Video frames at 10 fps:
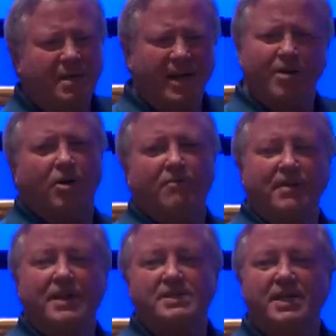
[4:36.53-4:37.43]
I don't know if
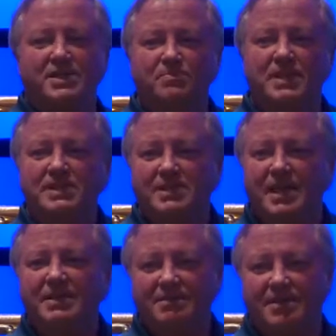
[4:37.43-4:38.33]
NSX means
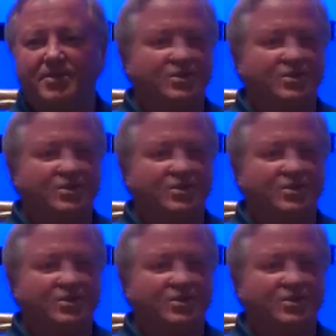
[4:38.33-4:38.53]
anything or